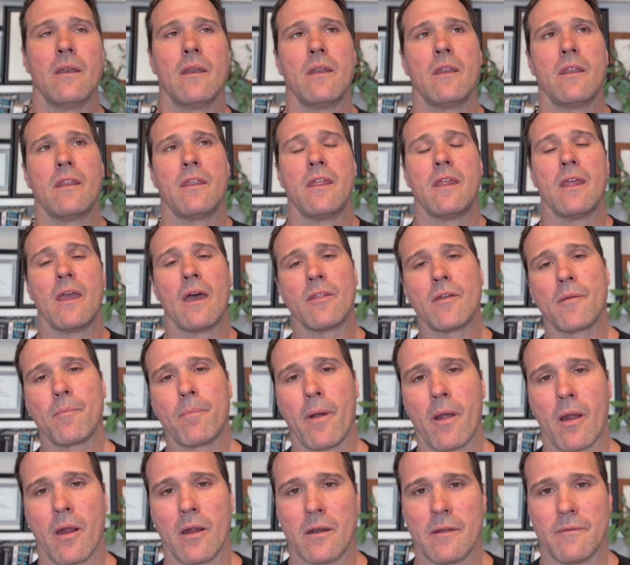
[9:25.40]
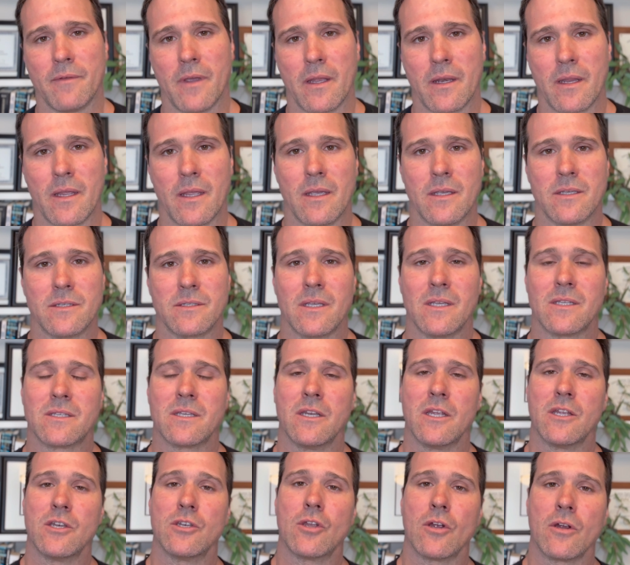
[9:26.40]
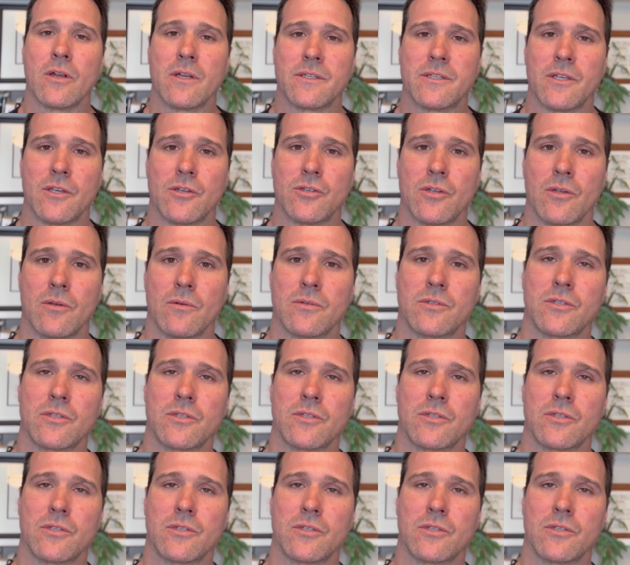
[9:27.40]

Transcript: The other part of it is it's an endurance issue.